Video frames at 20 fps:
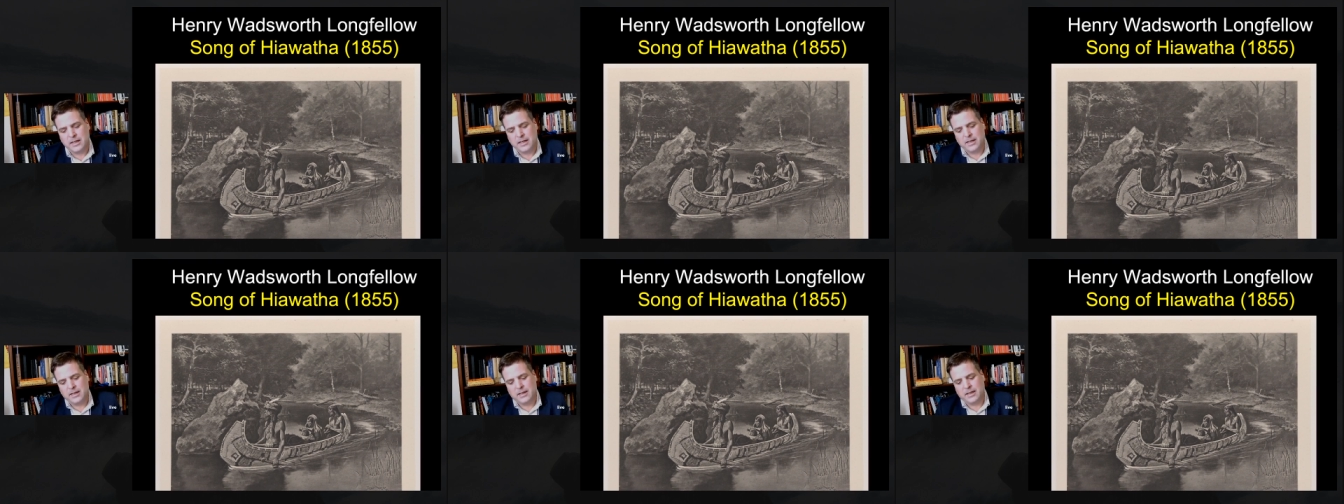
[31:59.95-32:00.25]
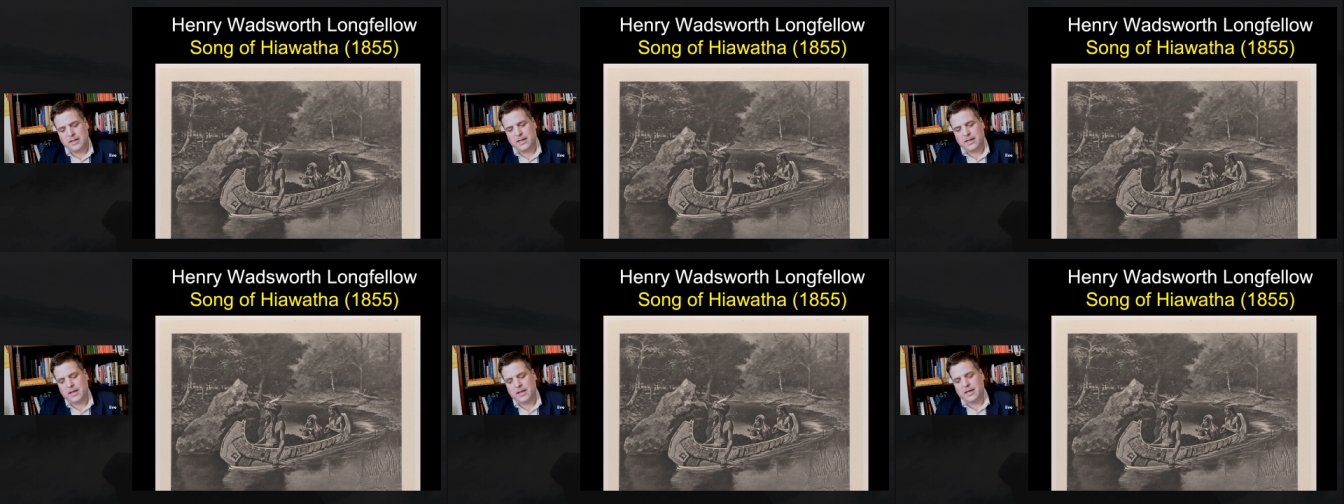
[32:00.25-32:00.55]

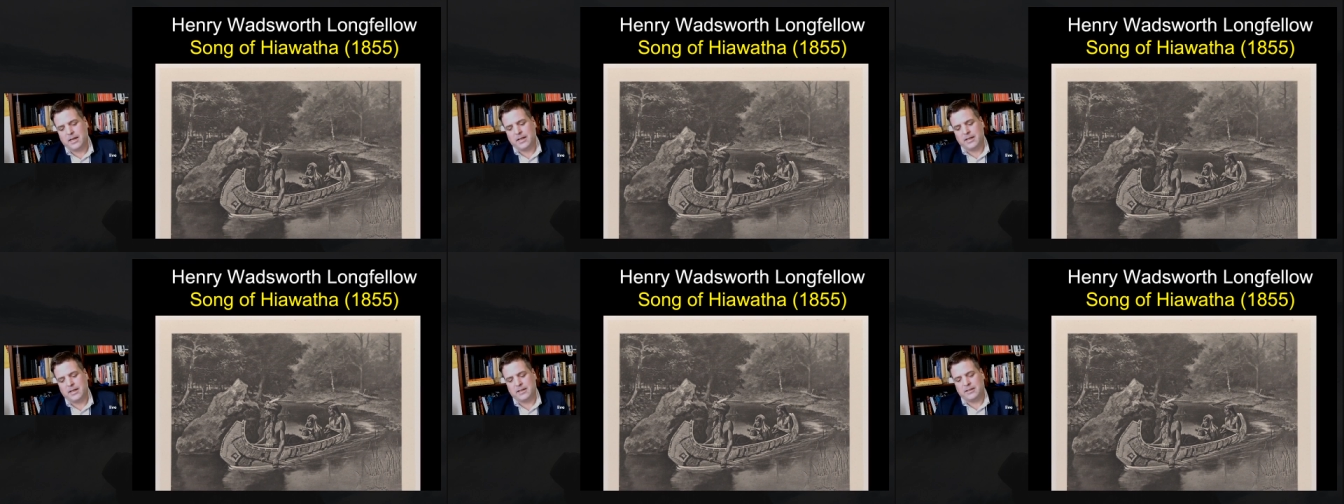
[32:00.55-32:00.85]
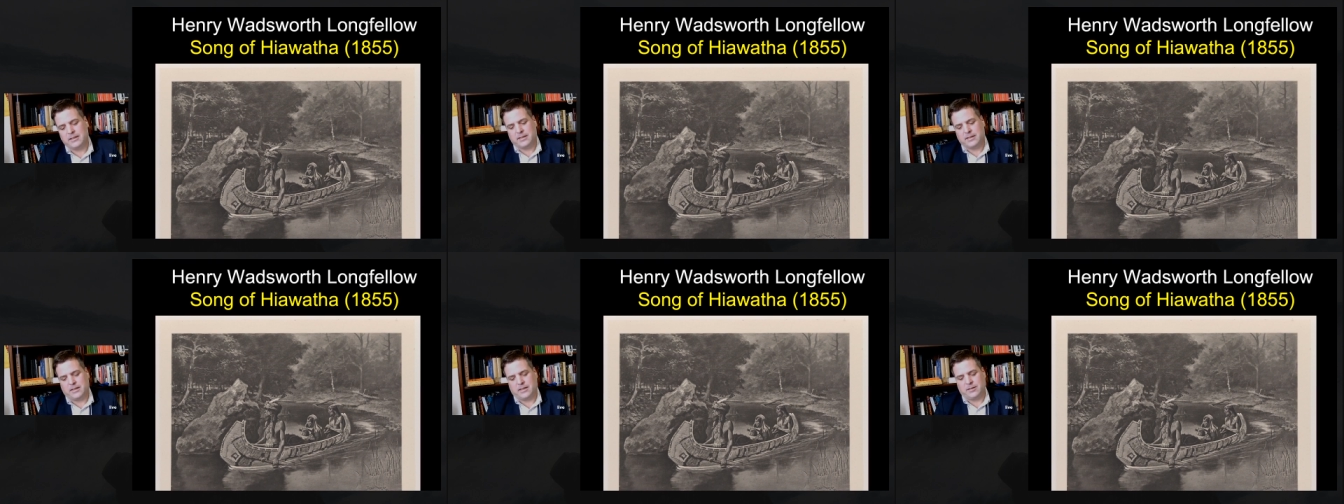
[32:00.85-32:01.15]
and
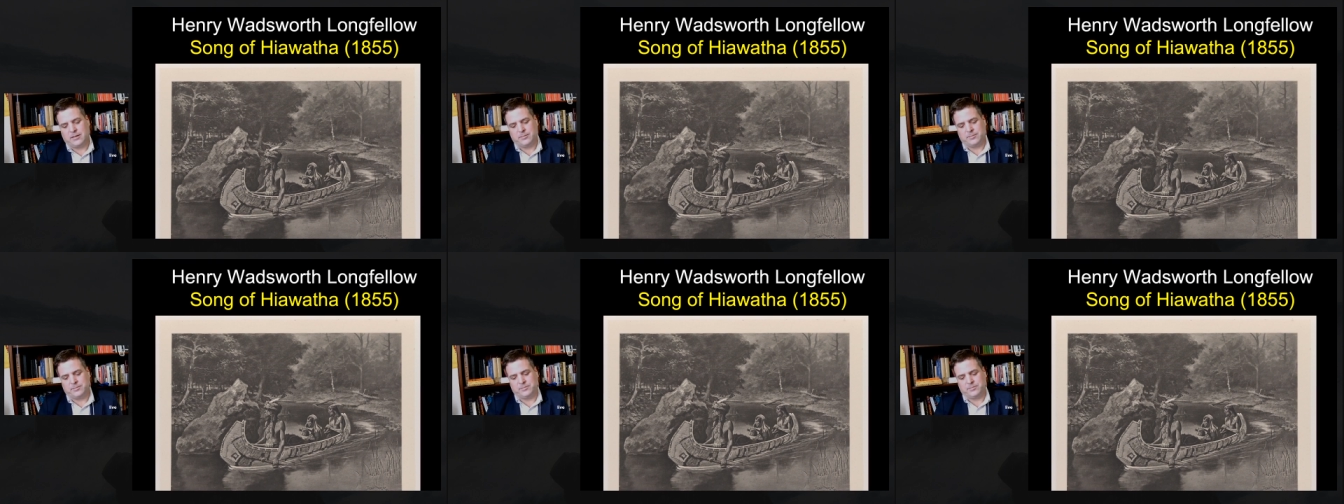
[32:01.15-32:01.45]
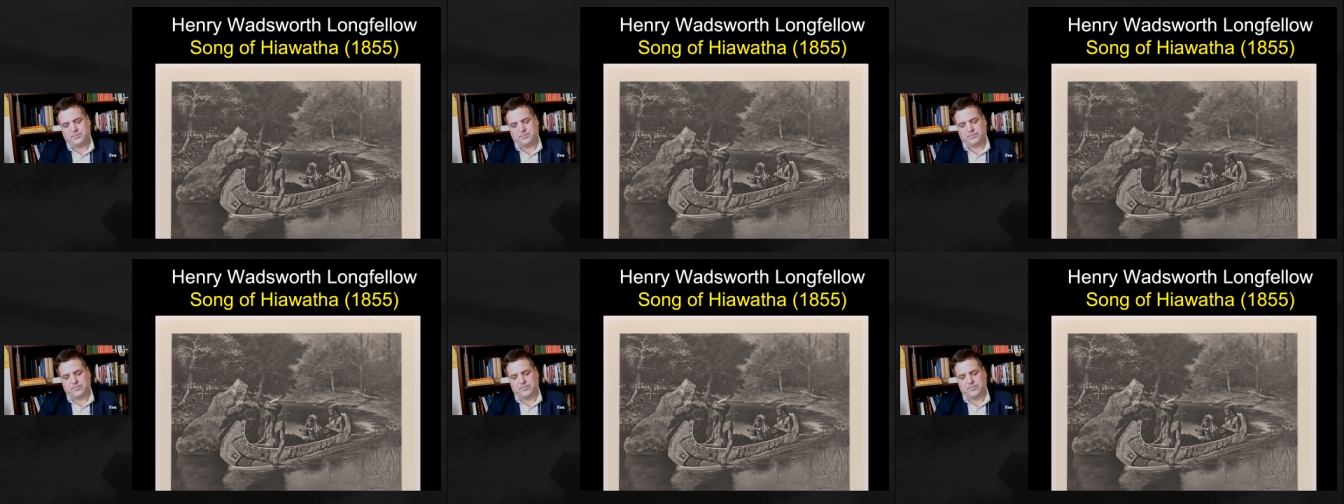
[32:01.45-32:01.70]
um, maybe